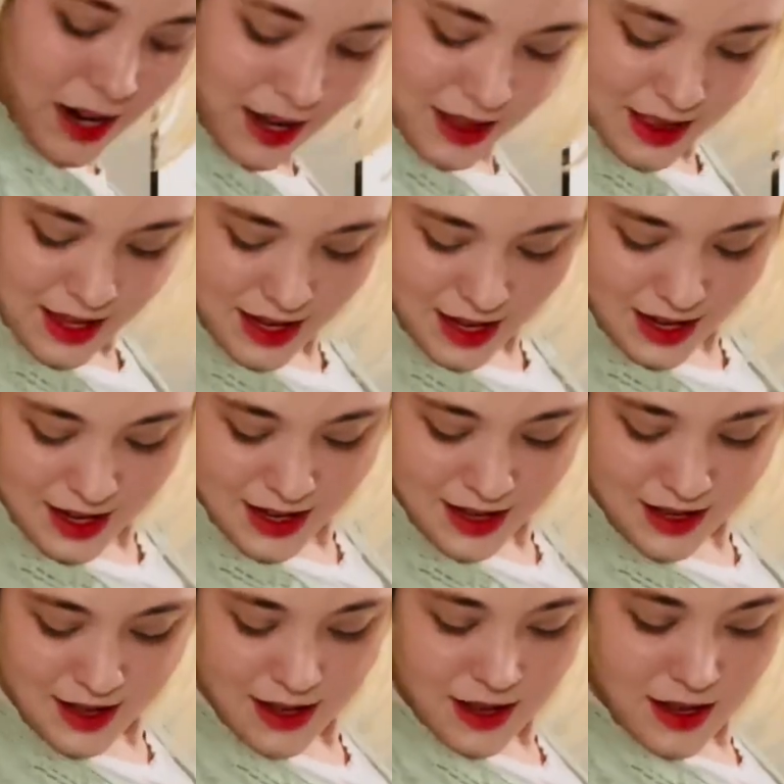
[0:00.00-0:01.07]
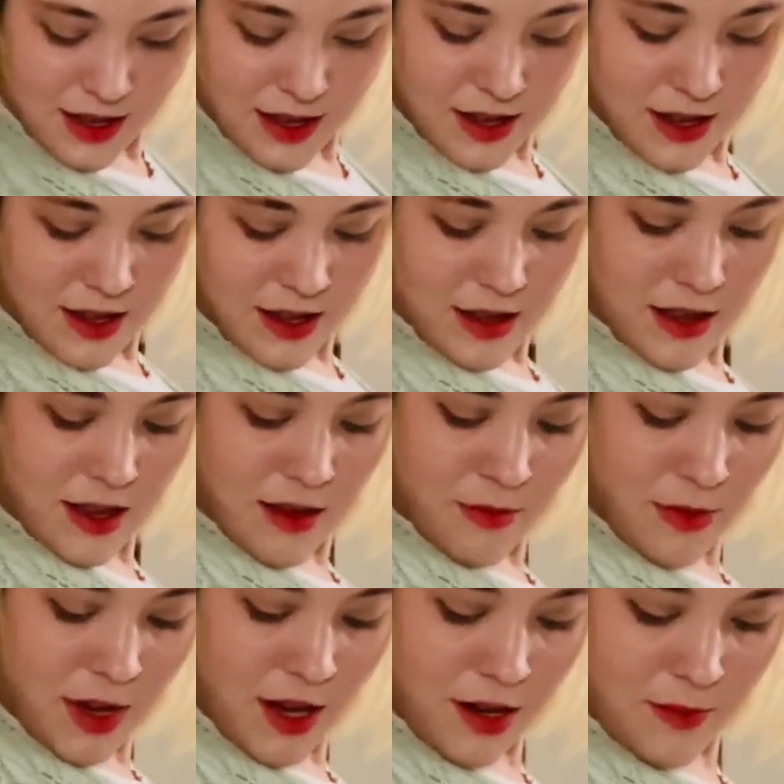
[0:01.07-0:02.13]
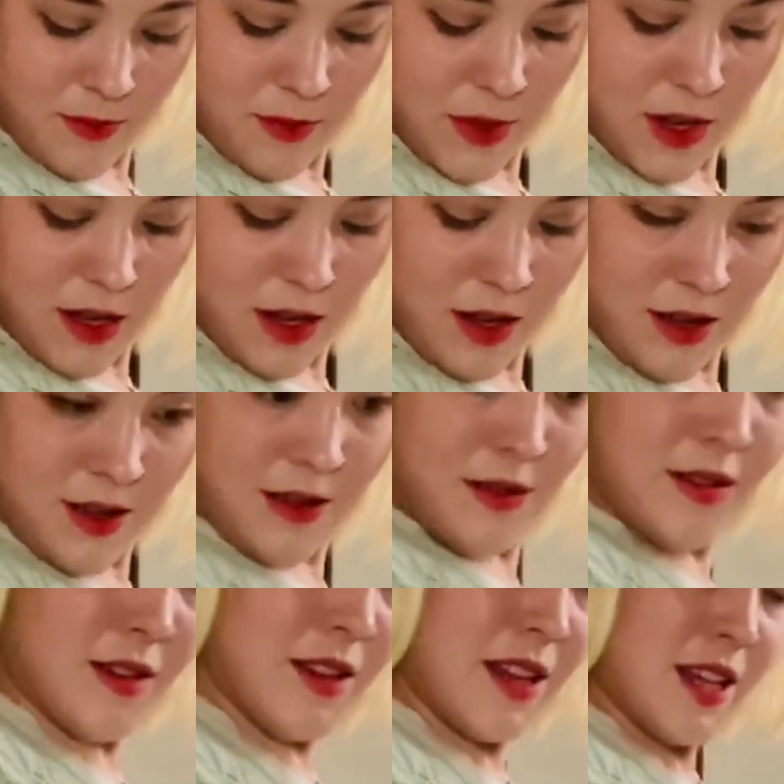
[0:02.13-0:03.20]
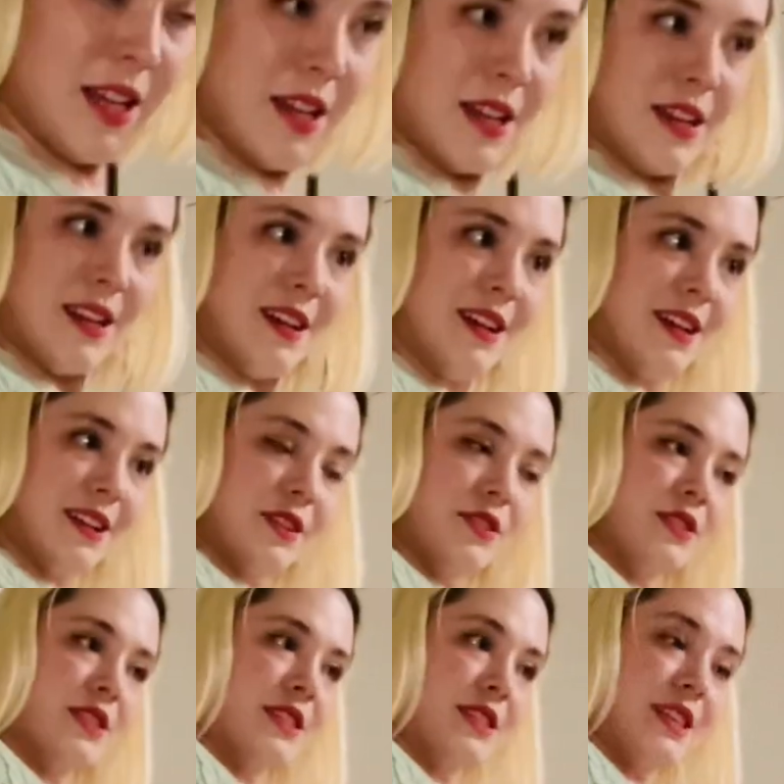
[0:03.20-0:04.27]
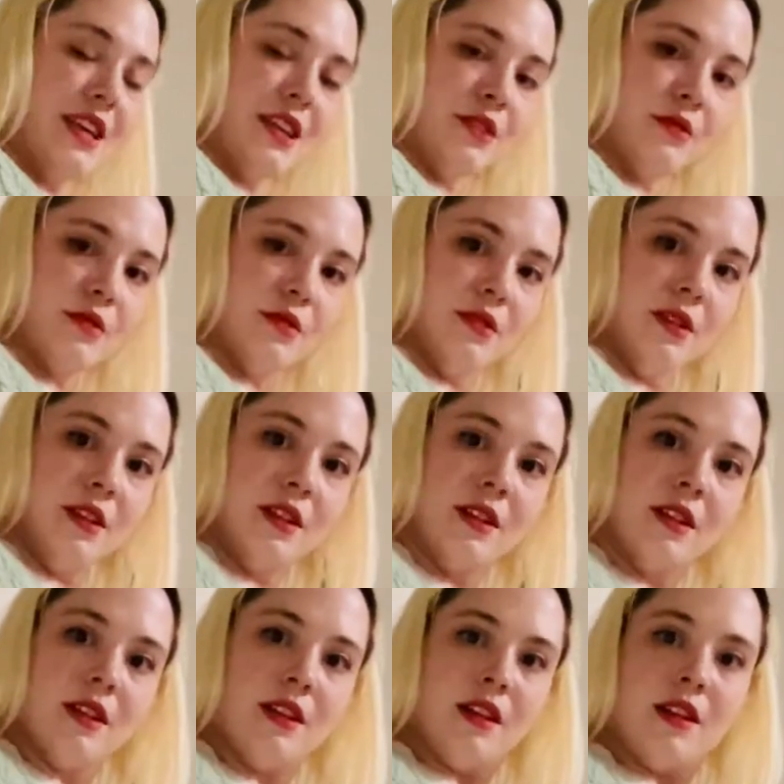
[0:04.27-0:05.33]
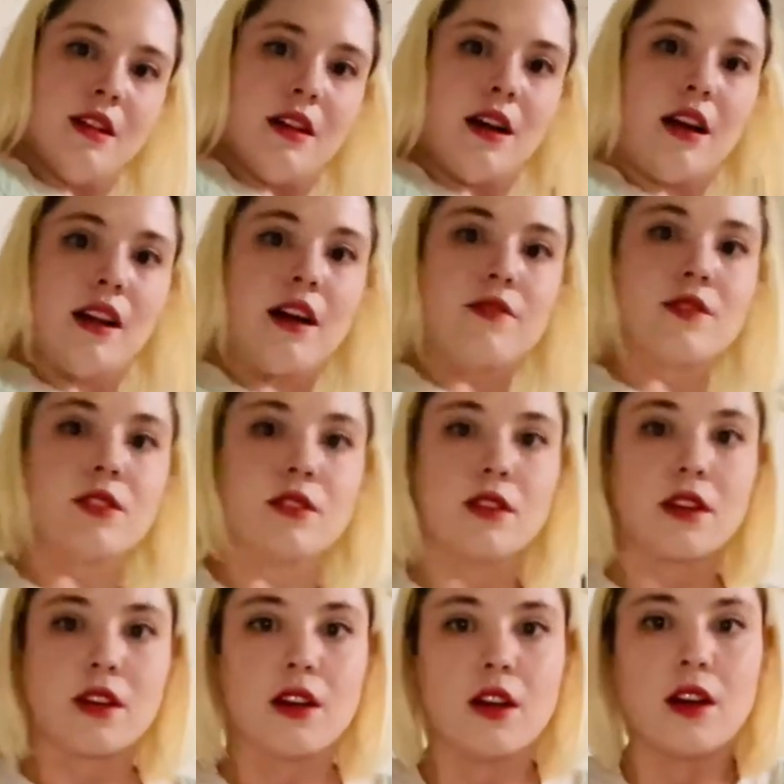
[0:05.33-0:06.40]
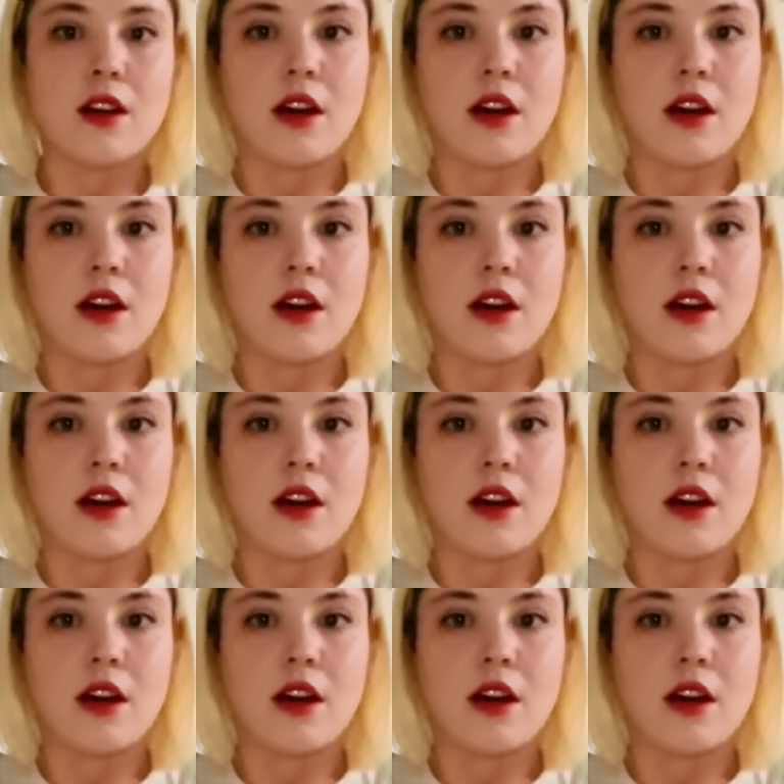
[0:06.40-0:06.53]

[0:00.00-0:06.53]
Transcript: I think they might be a little see-through. I'll have to look.